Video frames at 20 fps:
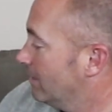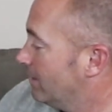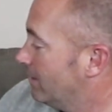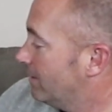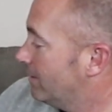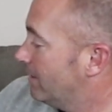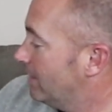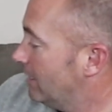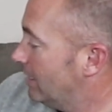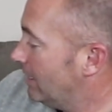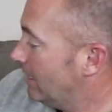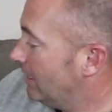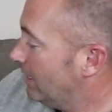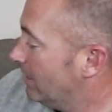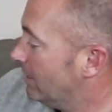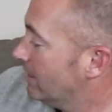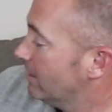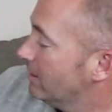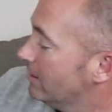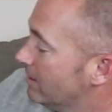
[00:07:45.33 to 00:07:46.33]
All right,
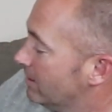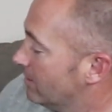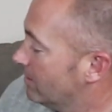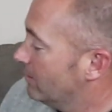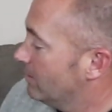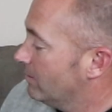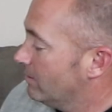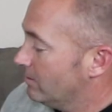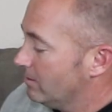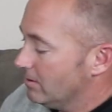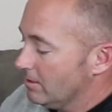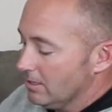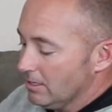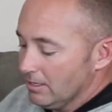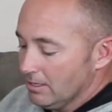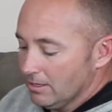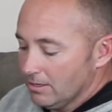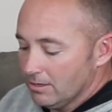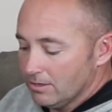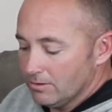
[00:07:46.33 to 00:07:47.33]

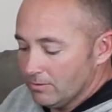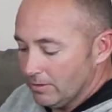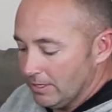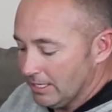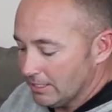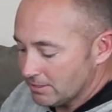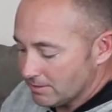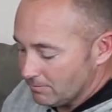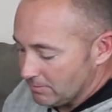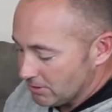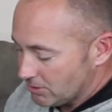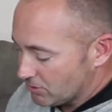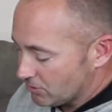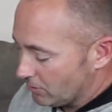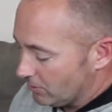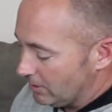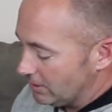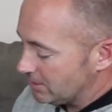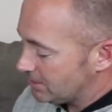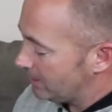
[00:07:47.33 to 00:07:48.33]
we got some
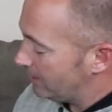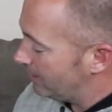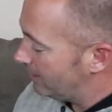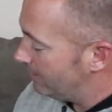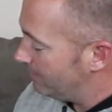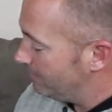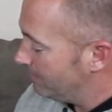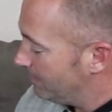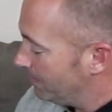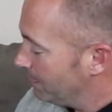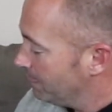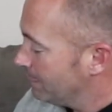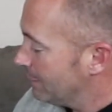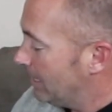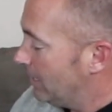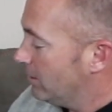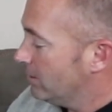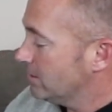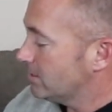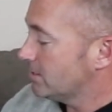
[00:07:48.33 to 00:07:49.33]
Destroyers here.
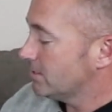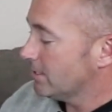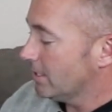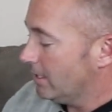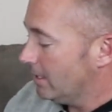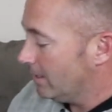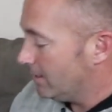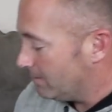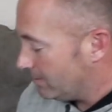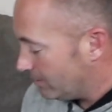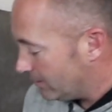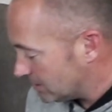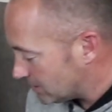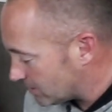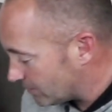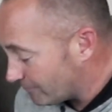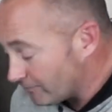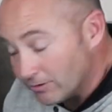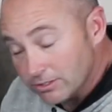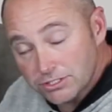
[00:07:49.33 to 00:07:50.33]
This is
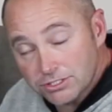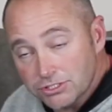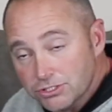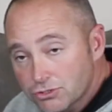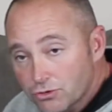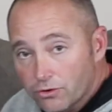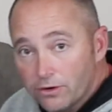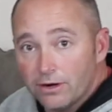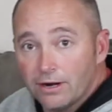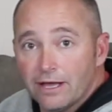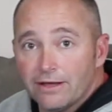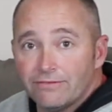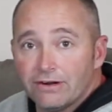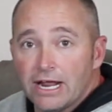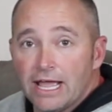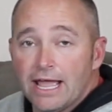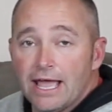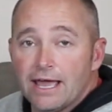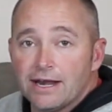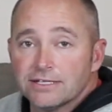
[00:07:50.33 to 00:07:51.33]
the first Destroyer I ever
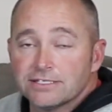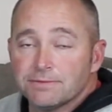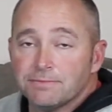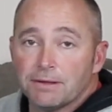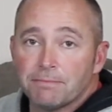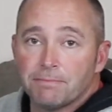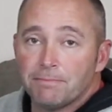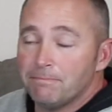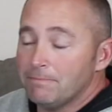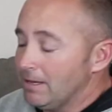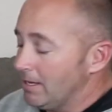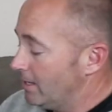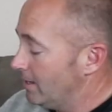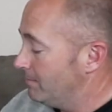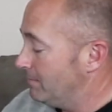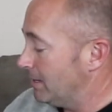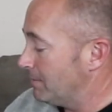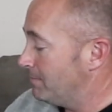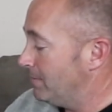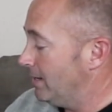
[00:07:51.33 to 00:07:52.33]
had. It's a
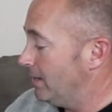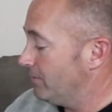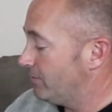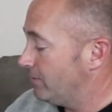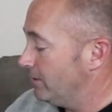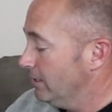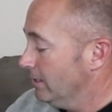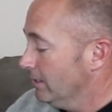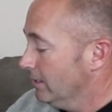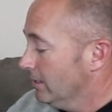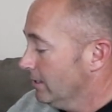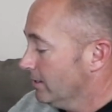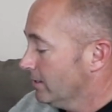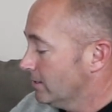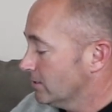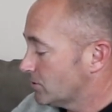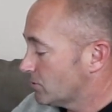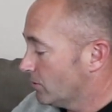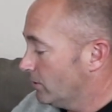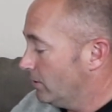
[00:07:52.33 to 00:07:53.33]
Macbeth
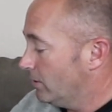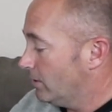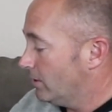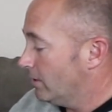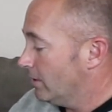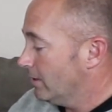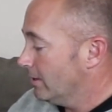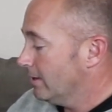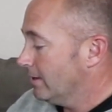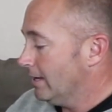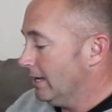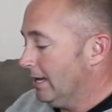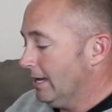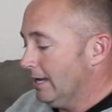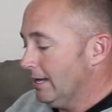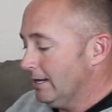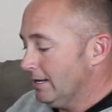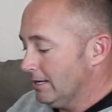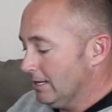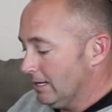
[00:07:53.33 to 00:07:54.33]
Destroyer,
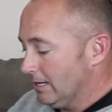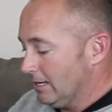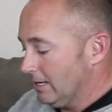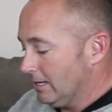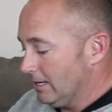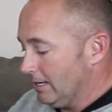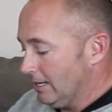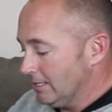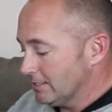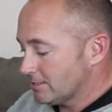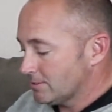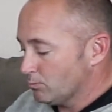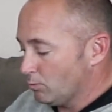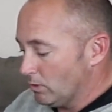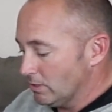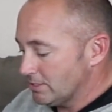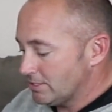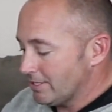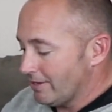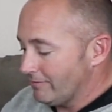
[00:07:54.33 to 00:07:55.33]
and it's
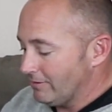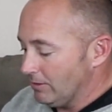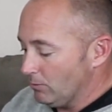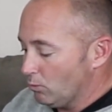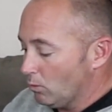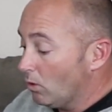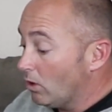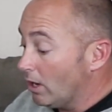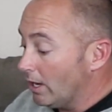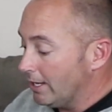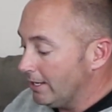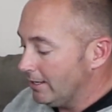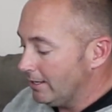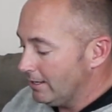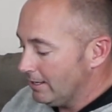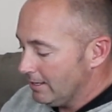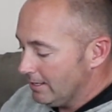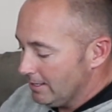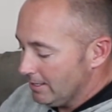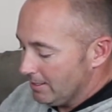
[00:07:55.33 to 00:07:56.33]
171.
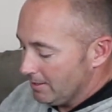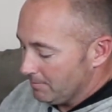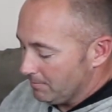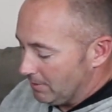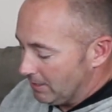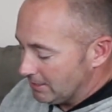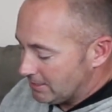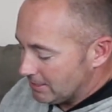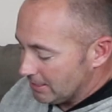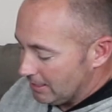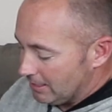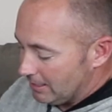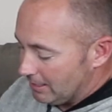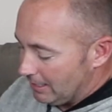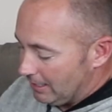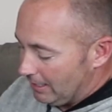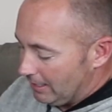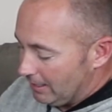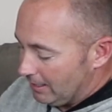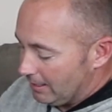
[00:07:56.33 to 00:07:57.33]

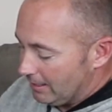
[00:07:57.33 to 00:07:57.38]
But